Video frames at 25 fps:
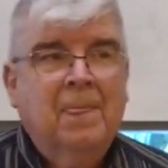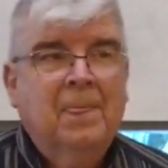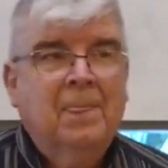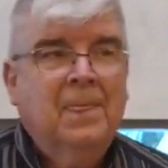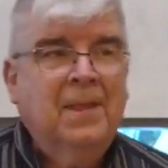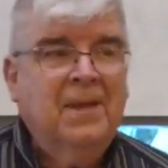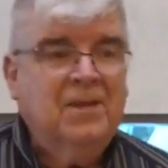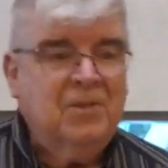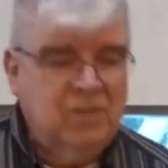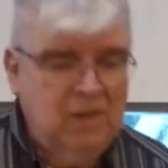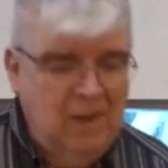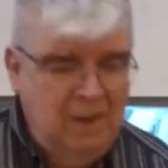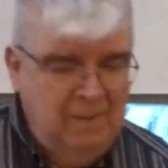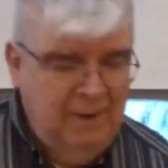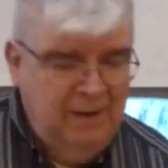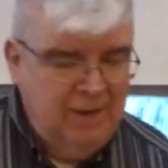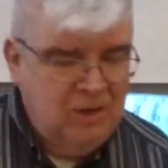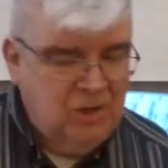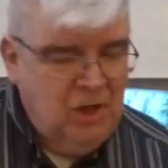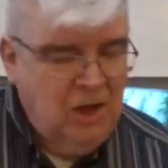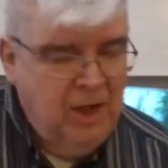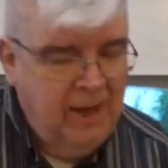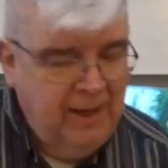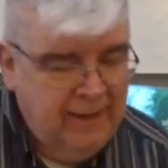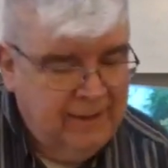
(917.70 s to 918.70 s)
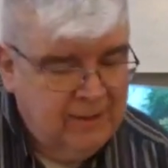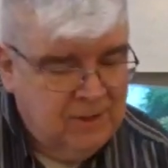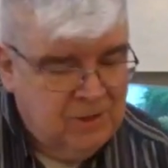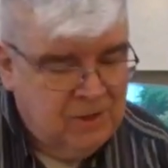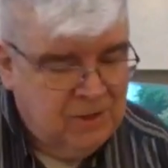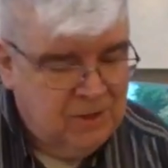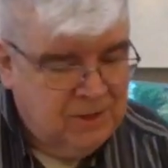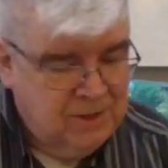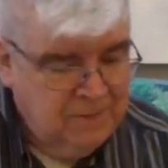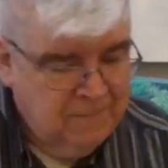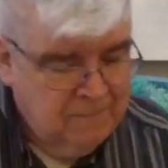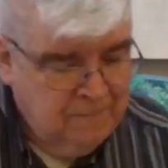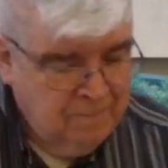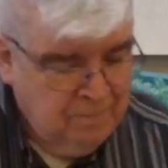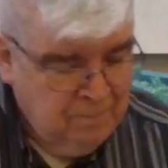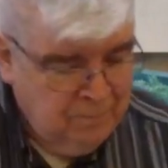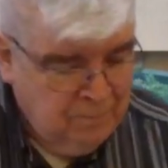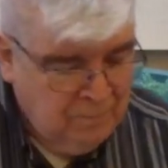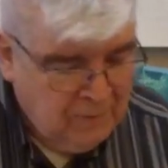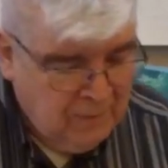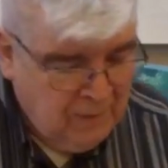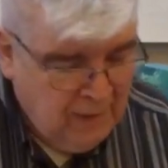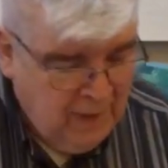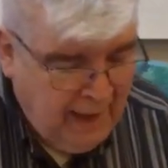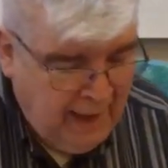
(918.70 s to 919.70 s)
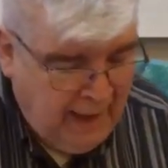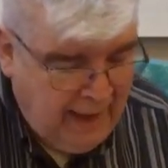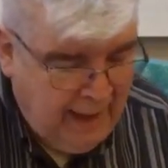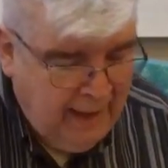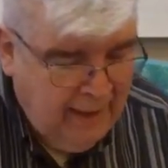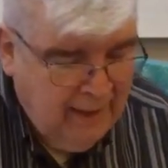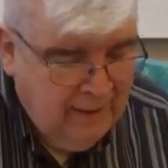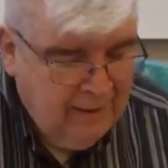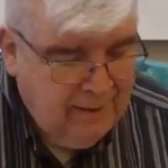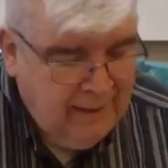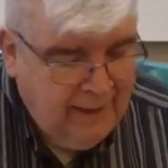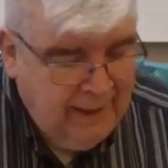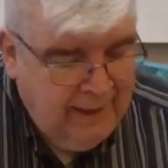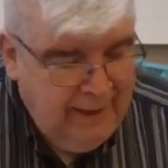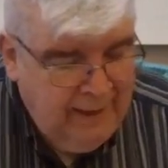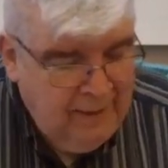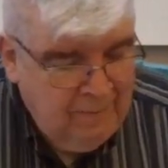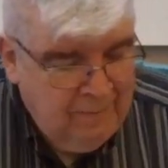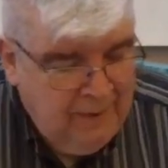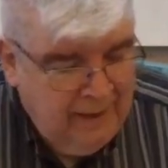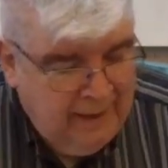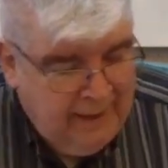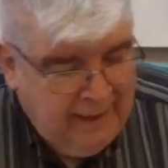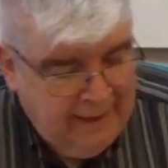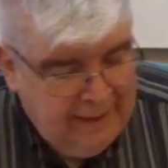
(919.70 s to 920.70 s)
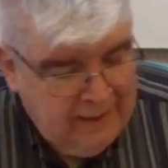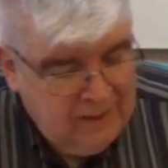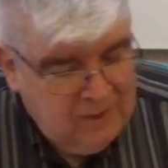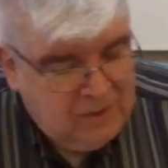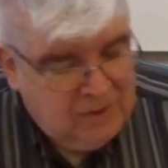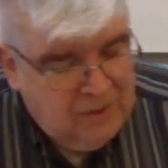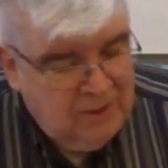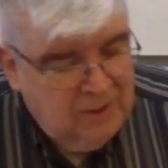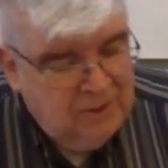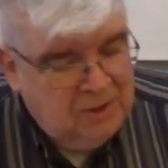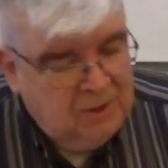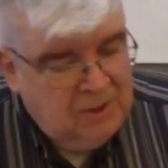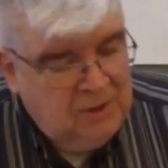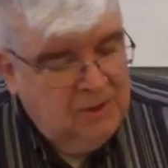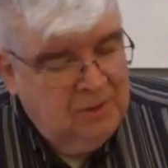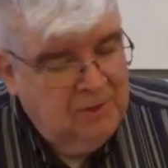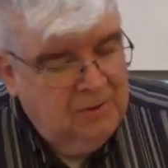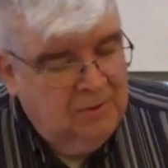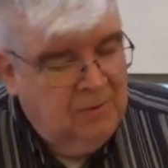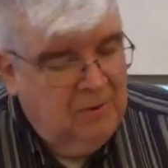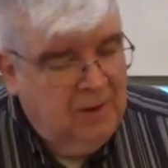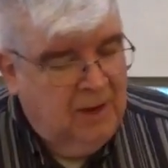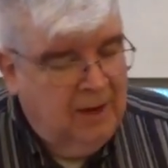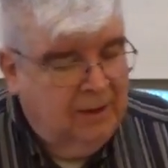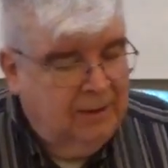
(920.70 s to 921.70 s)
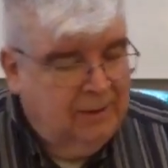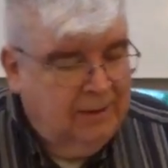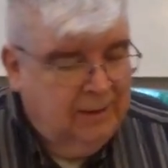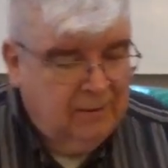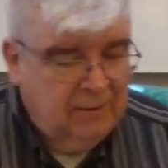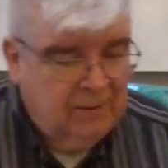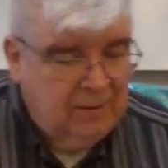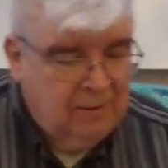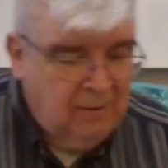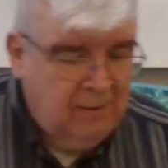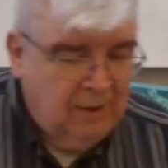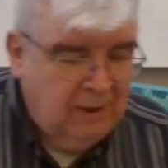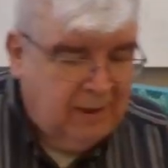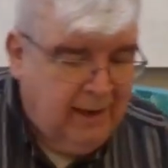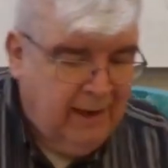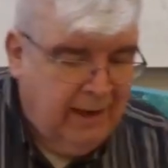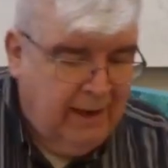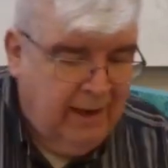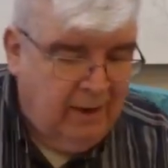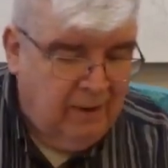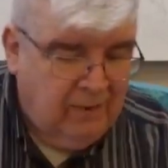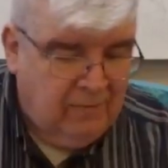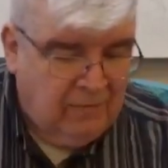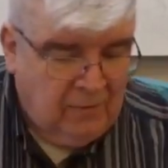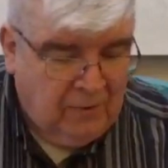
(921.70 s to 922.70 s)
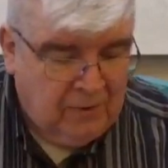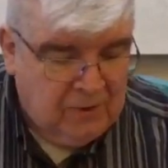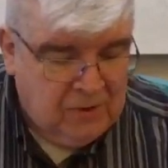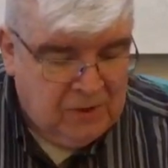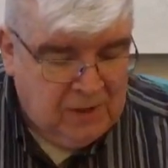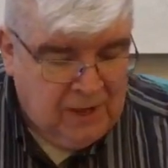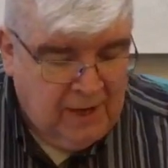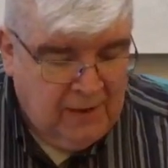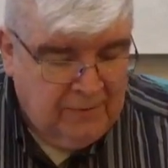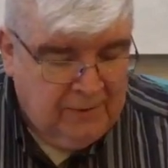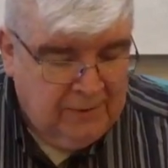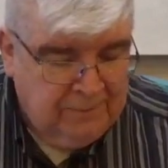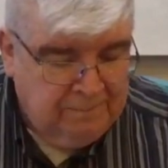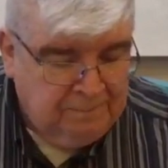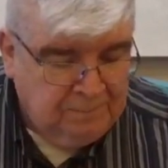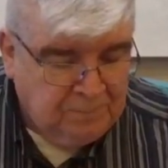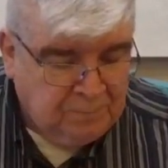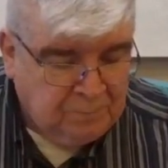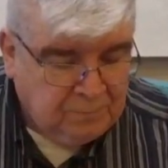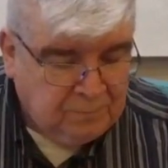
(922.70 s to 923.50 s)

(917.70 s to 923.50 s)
This image hits, and he begins to, to uh, looking here at verse 7